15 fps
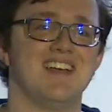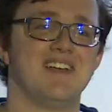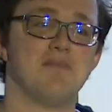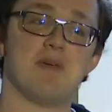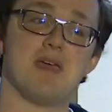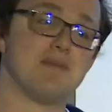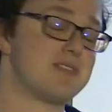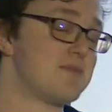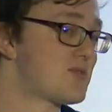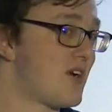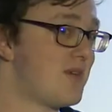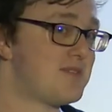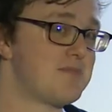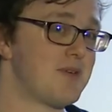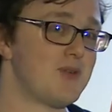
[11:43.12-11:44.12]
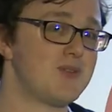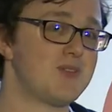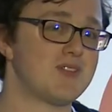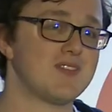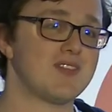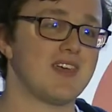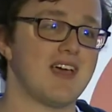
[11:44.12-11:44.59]
maybe subscribe to
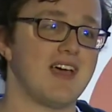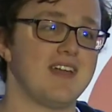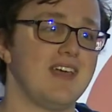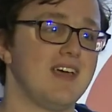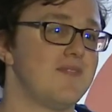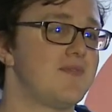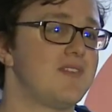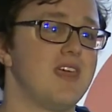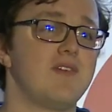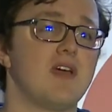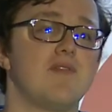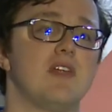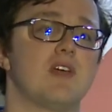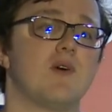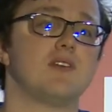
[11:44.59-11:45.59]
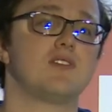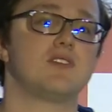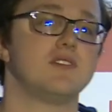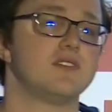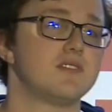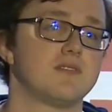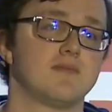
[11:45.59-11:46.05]
both. And yeah, if you have any
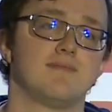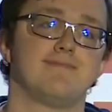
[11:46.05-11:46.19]
questions.